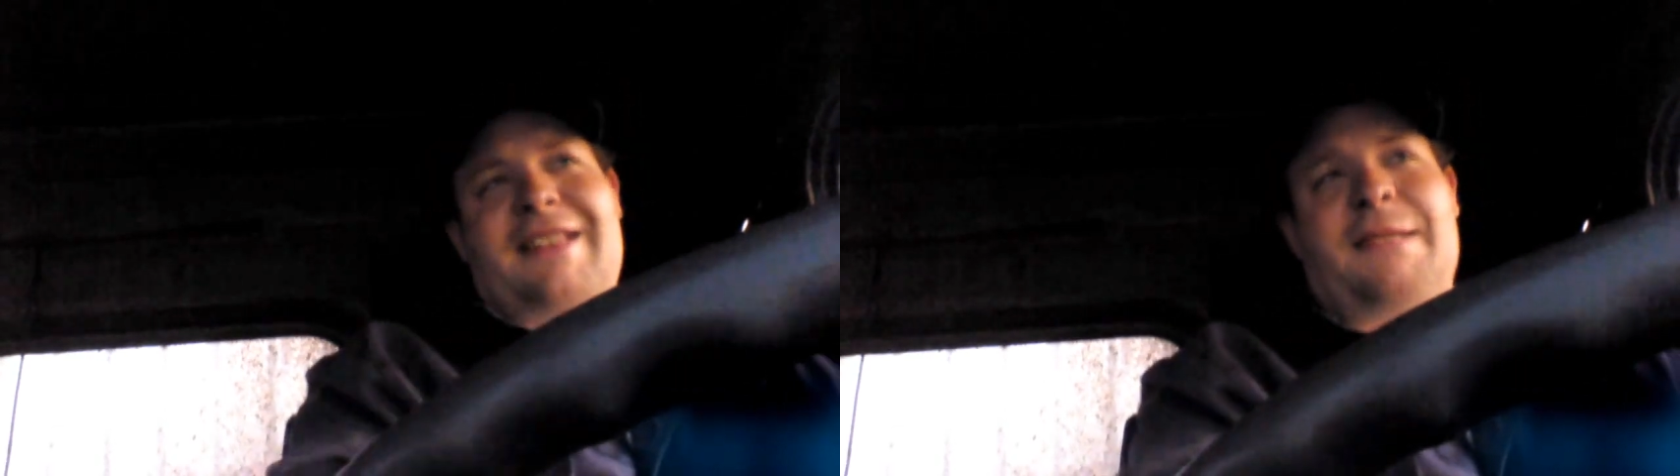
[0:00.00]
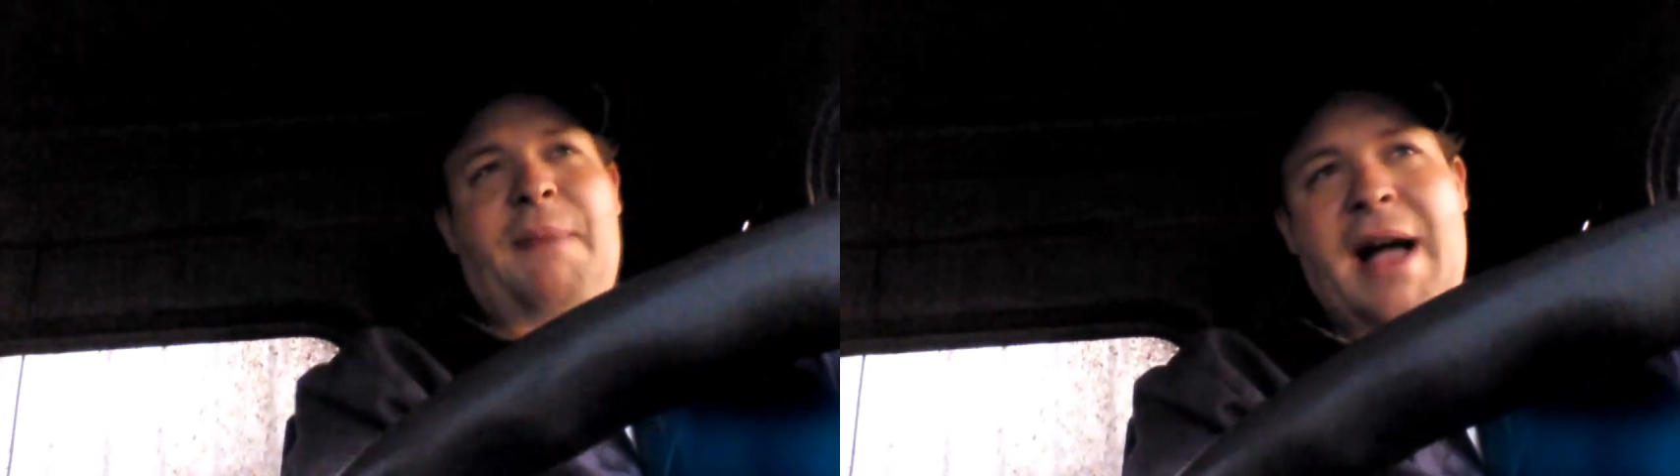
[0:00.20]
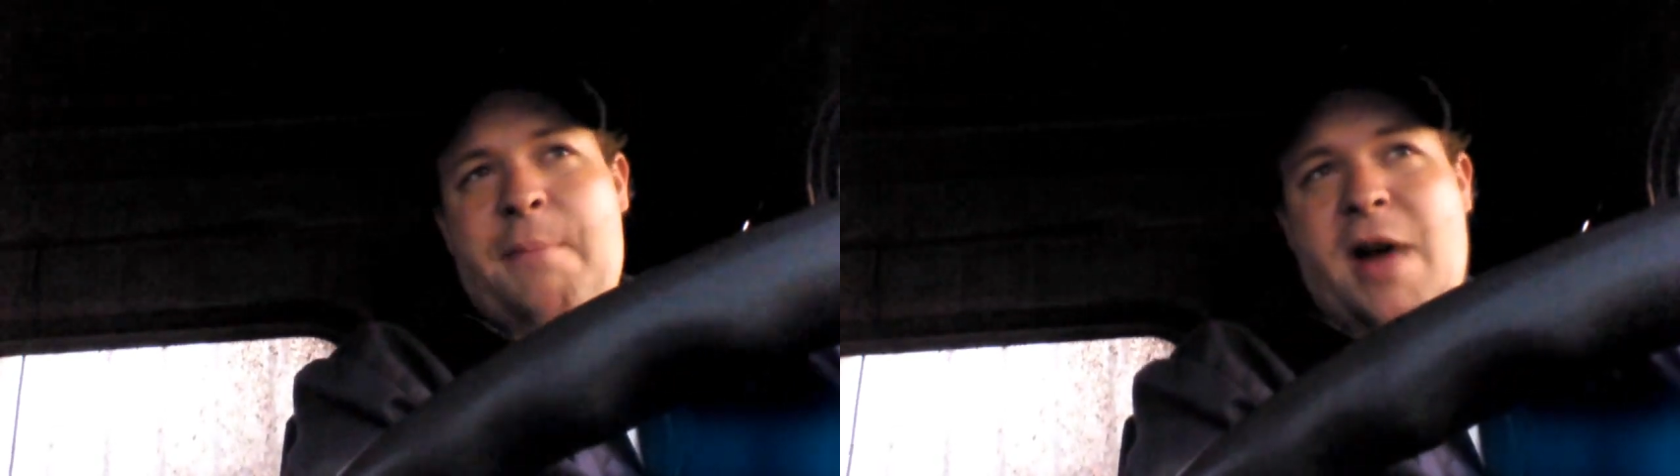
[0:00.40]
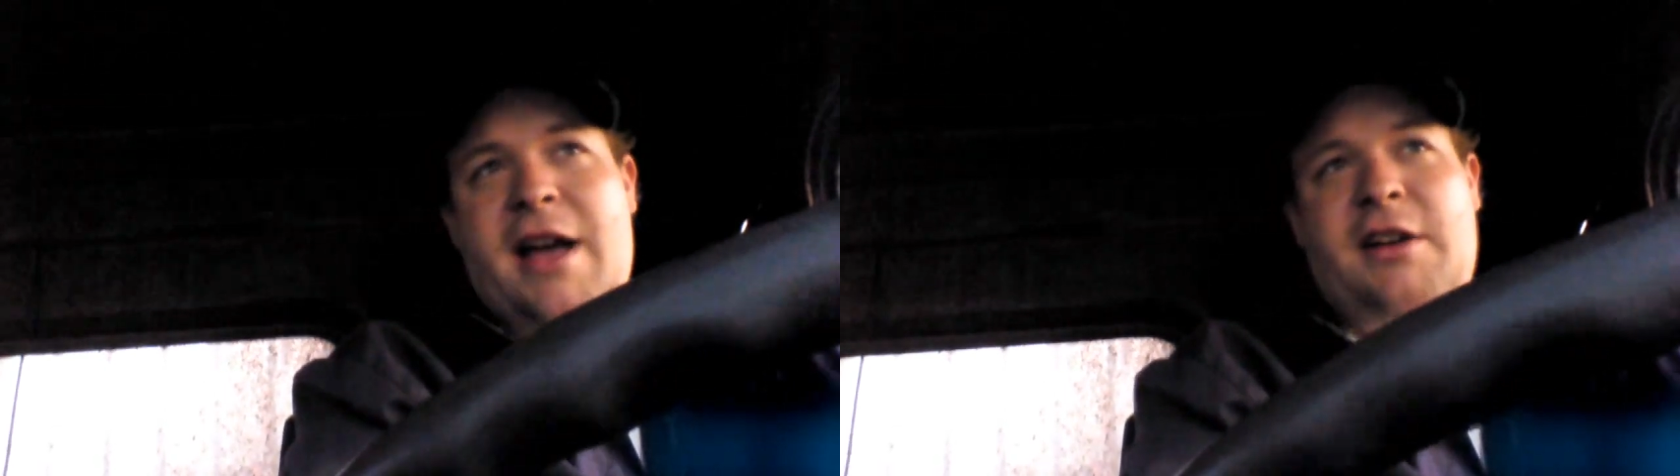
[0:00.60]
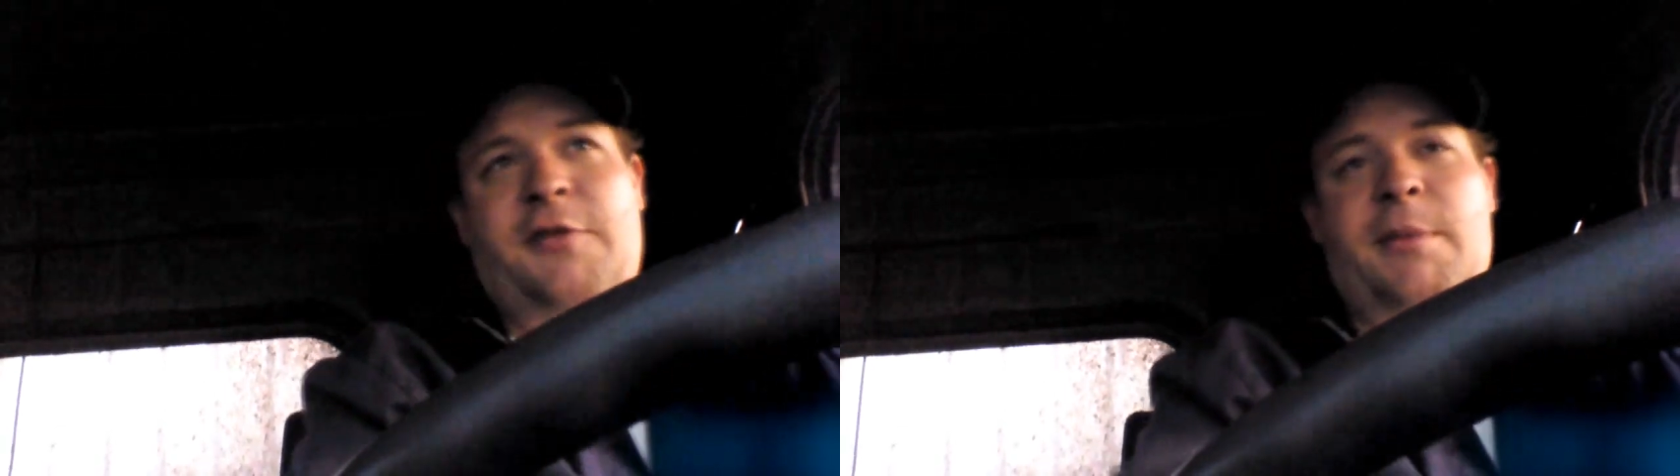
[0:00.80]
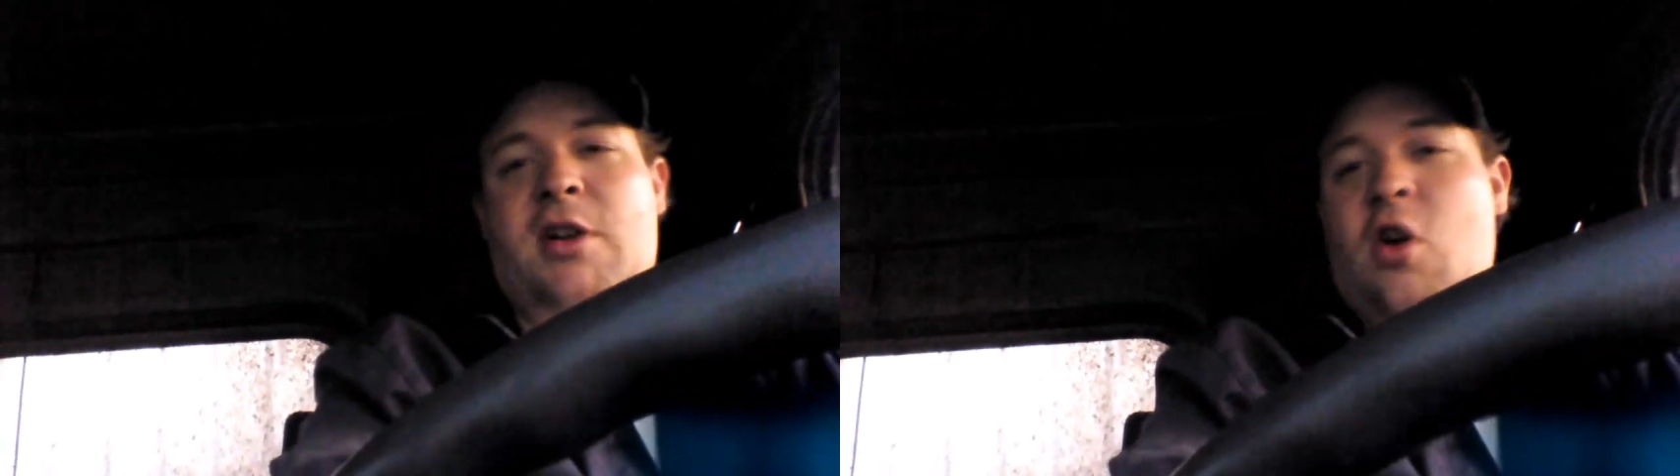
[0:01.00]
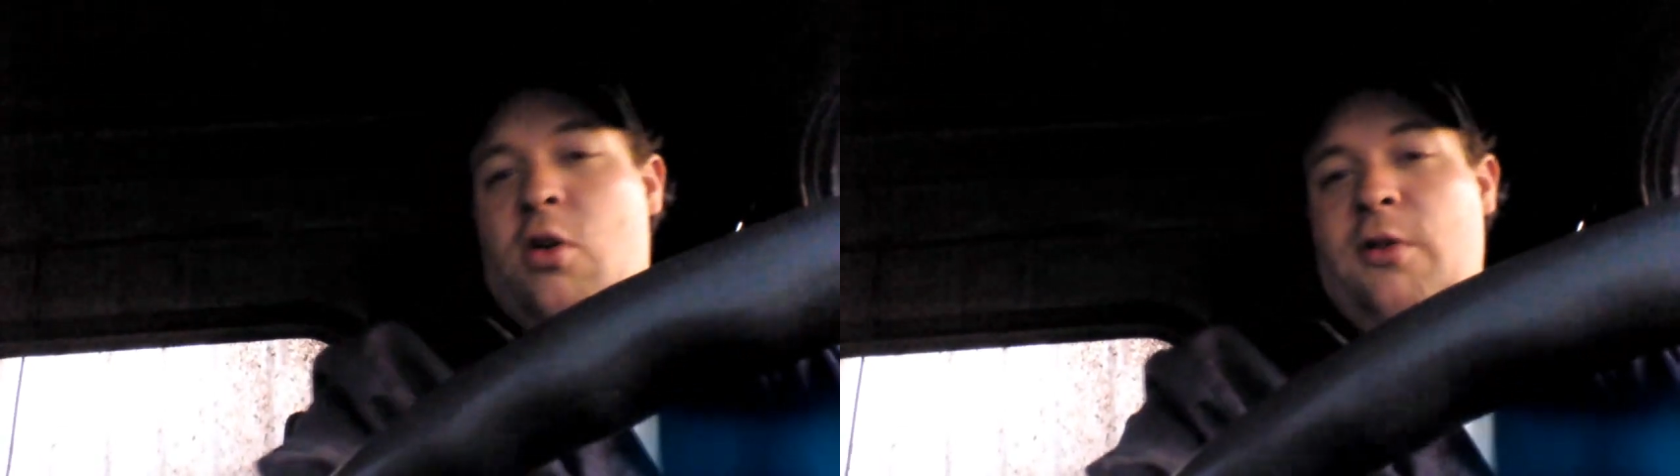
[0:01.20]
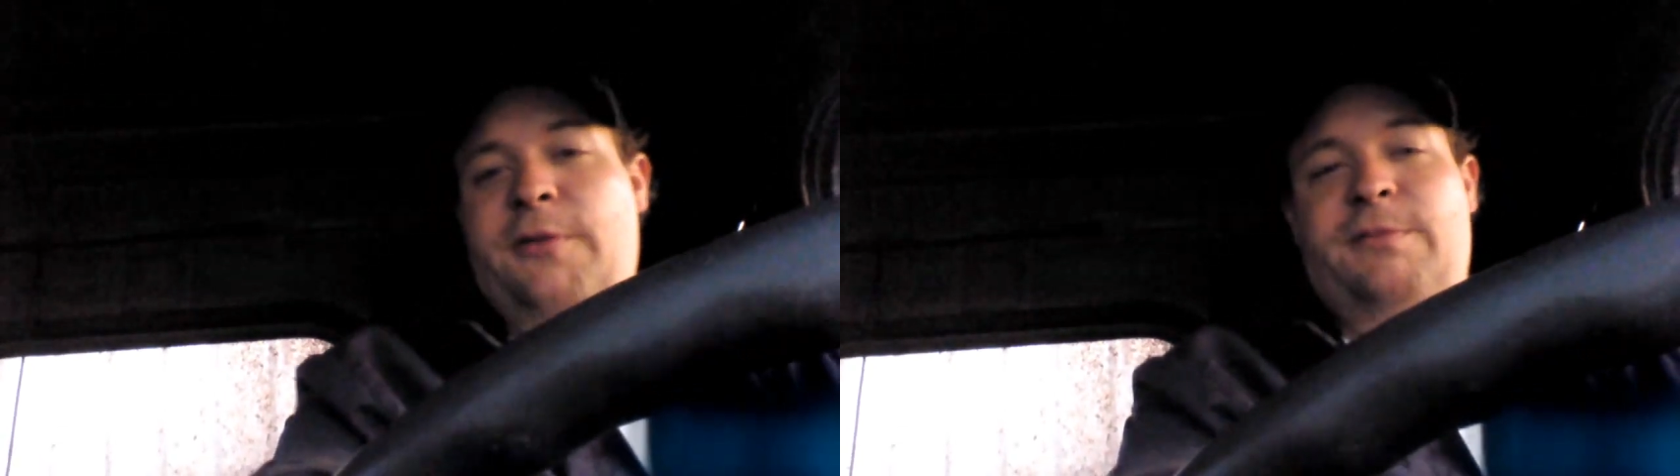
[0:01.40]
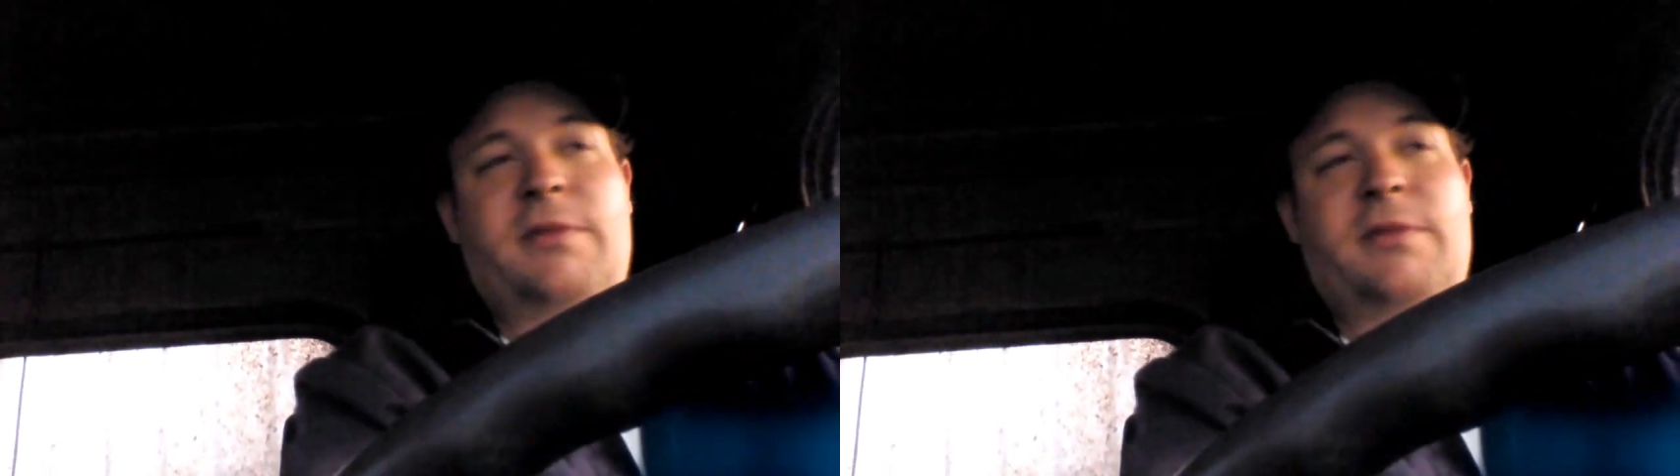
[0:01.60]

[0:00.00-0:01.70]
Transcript: a byproduct from the coal